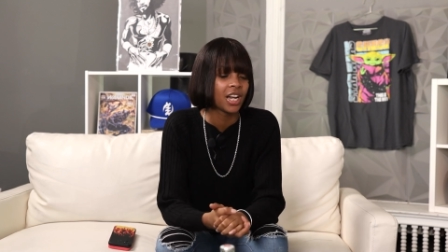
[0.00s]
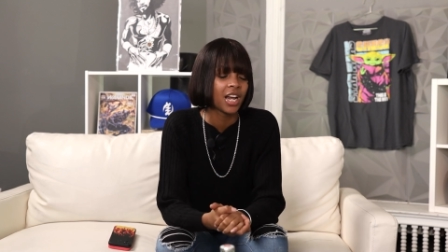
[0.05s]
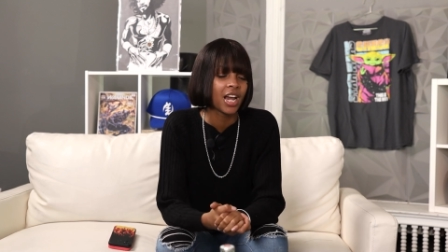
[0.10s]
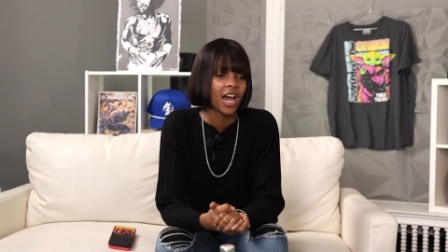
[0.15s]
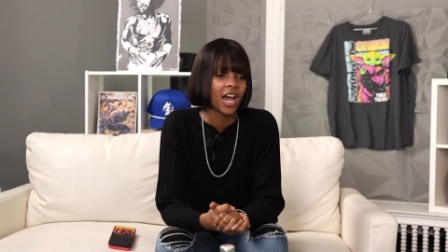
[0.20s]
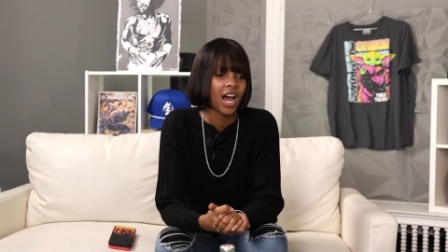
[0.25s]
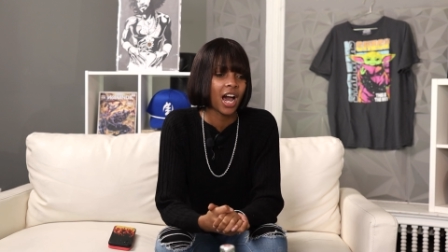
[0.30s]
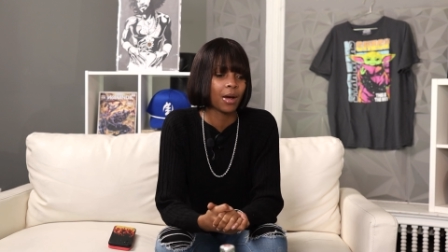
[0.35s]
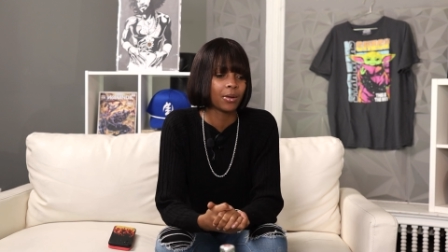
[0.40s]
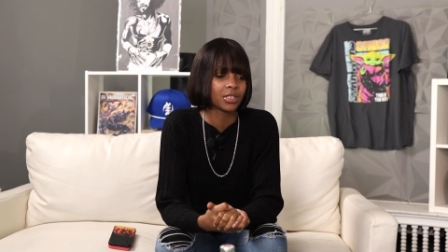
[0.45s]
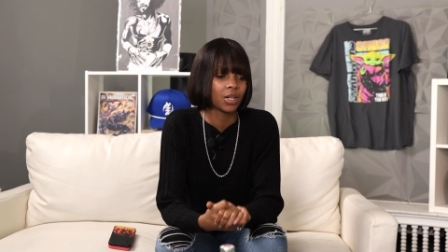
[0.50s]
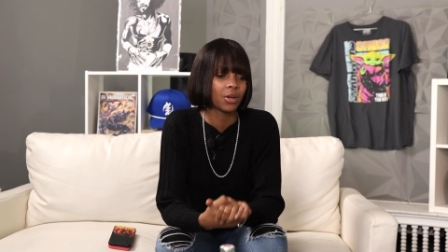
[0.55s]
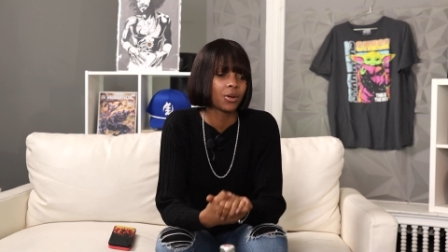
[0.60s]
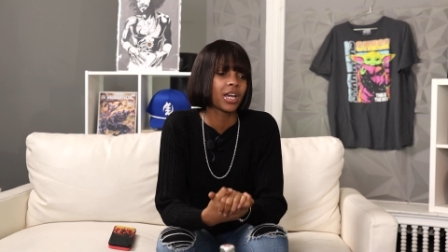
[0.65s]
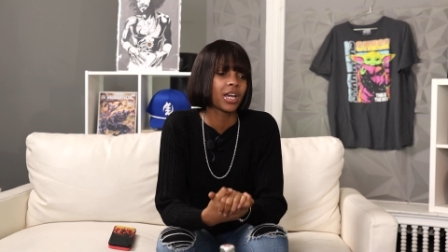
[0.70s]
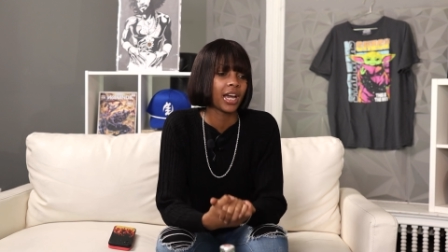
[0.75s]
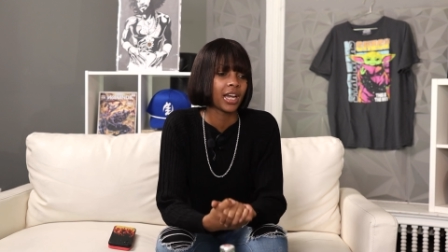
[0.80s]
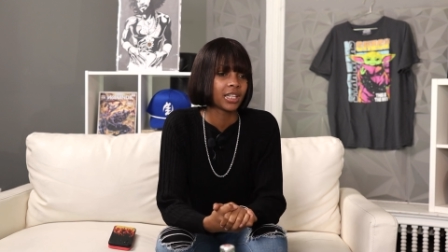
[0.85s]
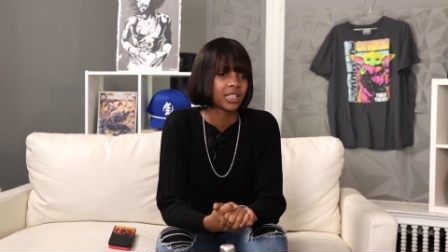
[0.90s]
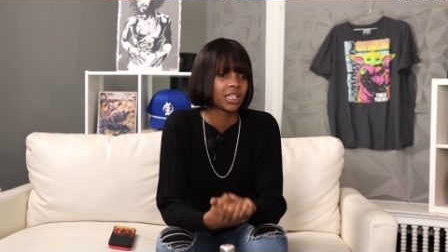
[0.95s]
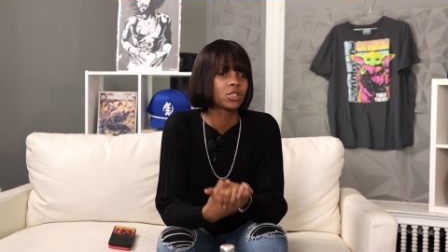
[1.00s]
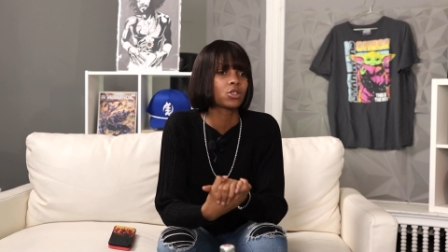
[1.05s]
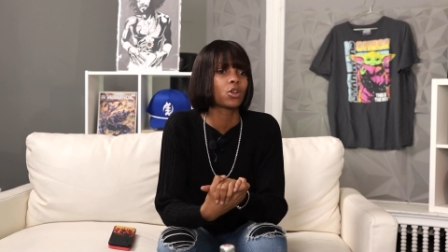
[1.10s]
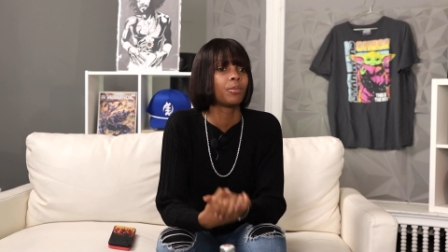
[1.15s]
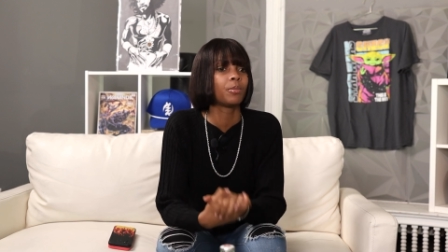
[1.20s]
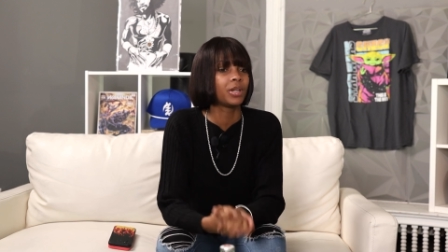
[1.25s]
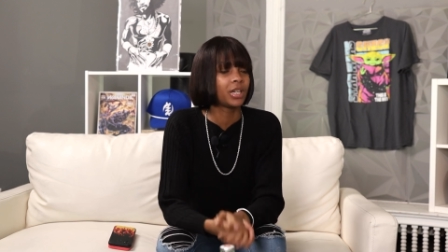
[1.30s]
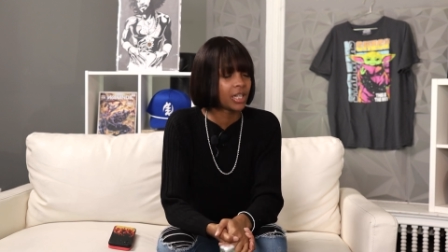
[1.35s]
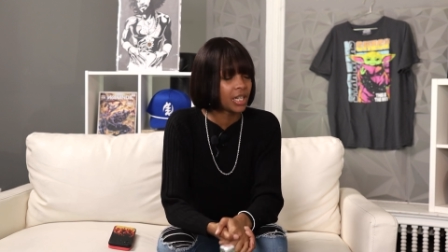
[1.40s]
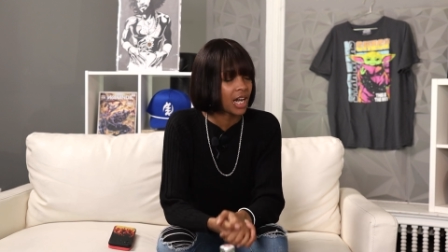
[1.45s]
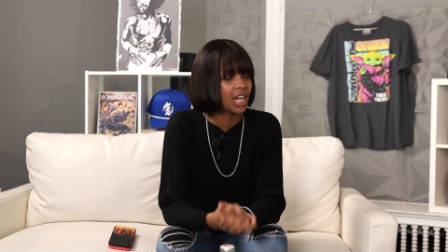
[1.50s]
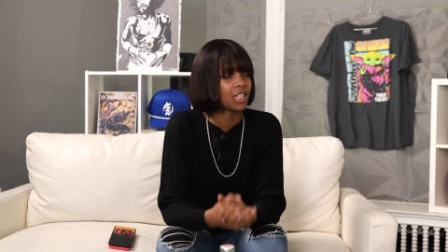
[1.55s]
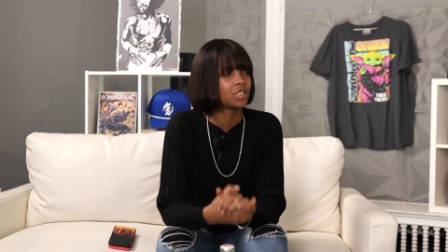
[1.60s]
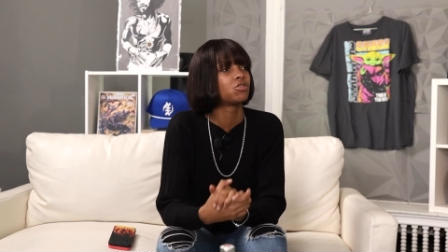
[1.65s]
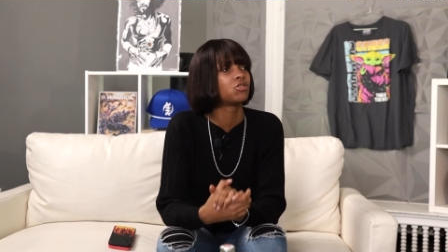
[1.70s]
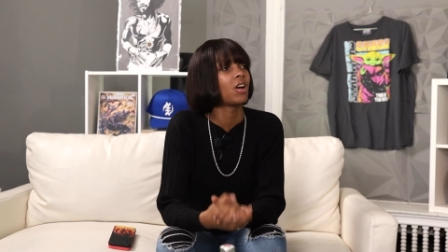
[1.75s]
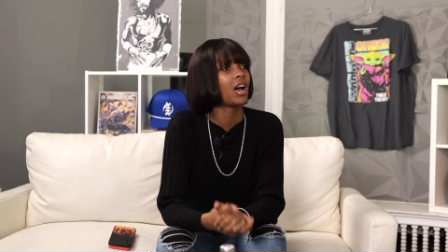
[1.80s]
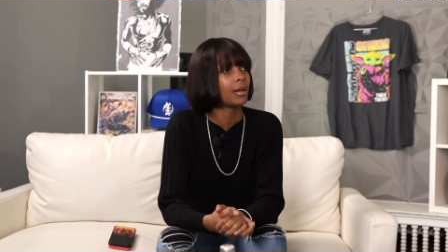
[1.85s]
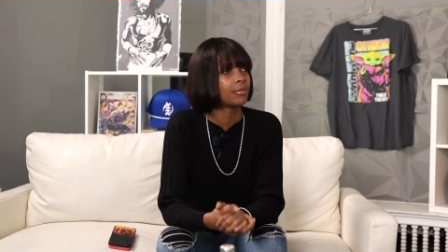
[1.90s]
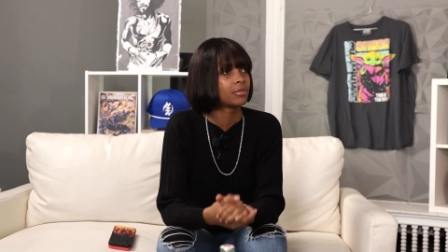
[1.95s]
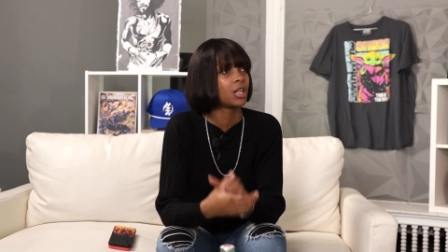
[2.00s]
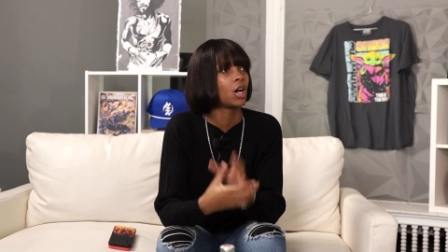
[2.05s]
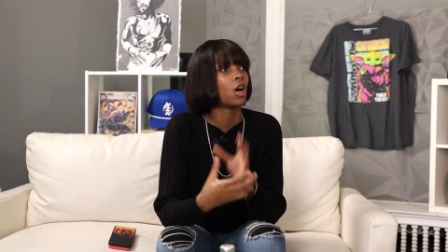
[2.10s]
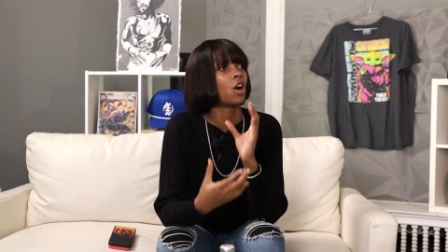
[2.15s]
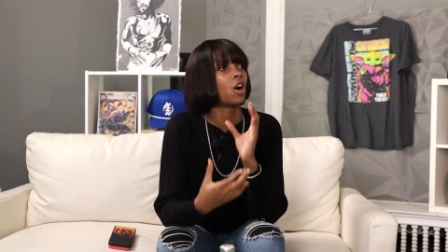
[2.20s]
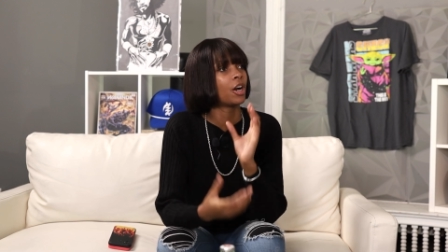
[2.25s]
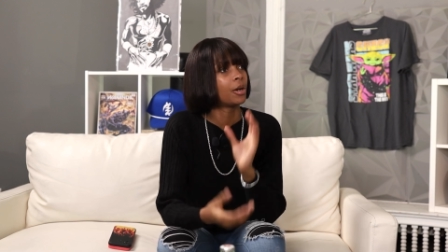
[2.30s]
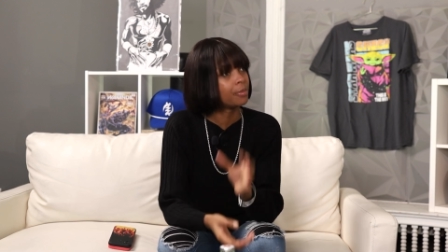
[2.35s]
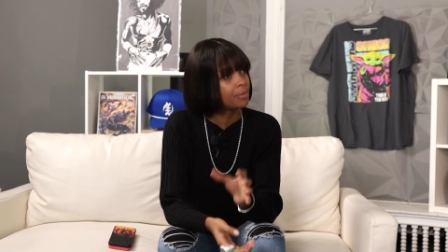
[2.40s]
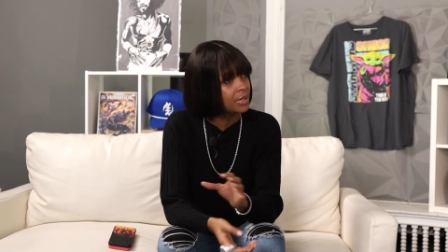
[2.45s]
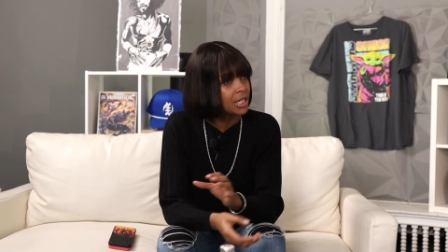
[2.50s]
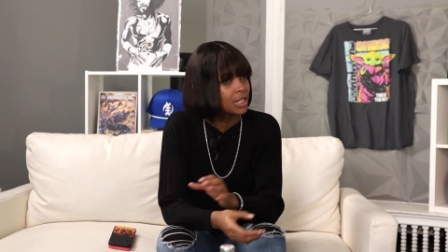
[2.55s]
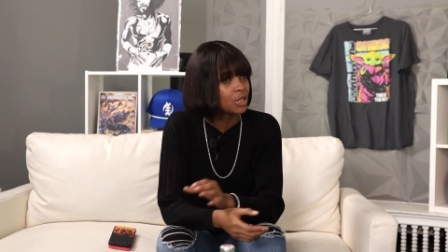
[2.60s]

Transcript: I was okay, this gonna be the year I drop the R&B.